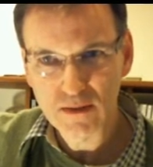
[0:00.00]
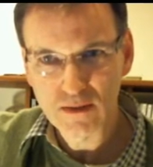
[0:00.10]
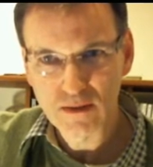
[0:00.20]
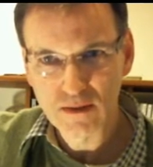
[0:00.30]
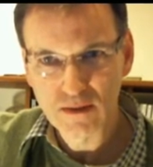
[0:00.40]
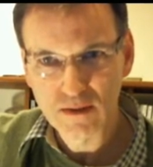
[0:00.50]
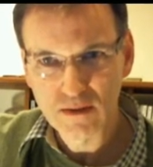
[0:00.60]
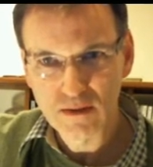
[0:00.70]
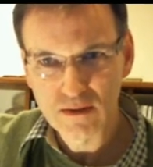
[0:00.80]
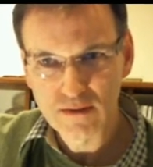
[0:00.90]
for
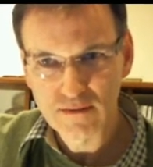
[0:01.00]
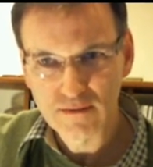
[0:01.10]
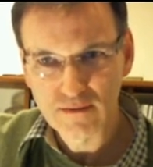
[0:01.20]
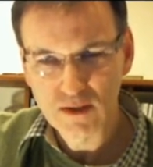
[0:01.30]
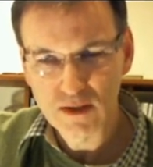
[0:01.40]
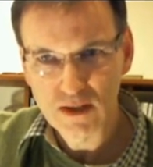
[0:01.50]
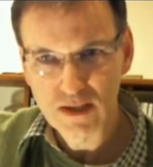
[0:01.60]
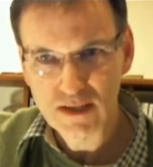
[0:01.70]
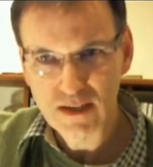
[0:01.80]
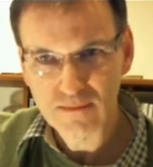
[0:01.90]
the
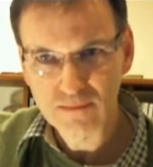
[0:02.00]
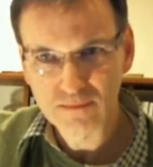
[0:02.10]
D7.